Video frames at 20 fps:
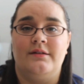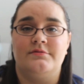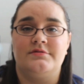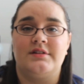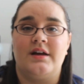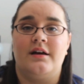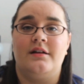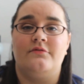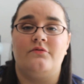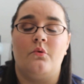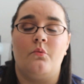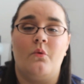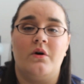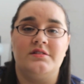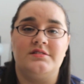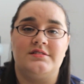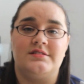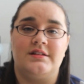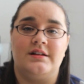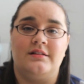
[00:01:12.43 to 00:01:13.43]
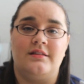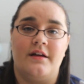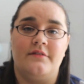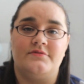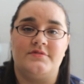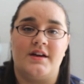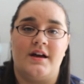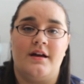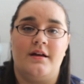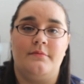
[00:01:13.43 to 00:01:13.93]
It was kind of a
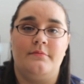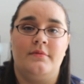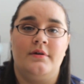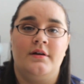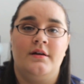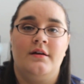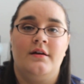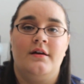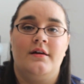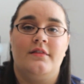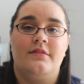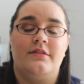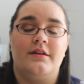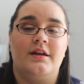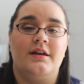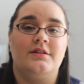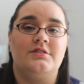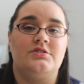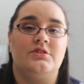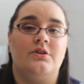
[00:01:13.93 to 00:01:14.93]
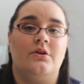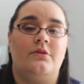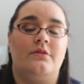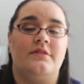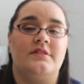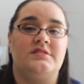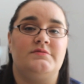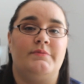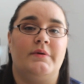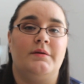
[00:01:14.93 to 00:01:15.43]
once-in-a-lifetime thing to go to
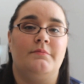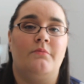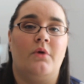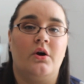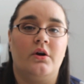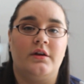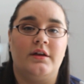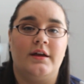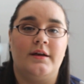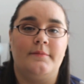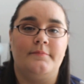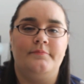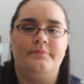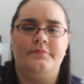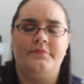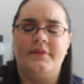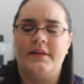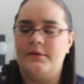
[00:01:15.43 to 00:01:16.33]
this big market.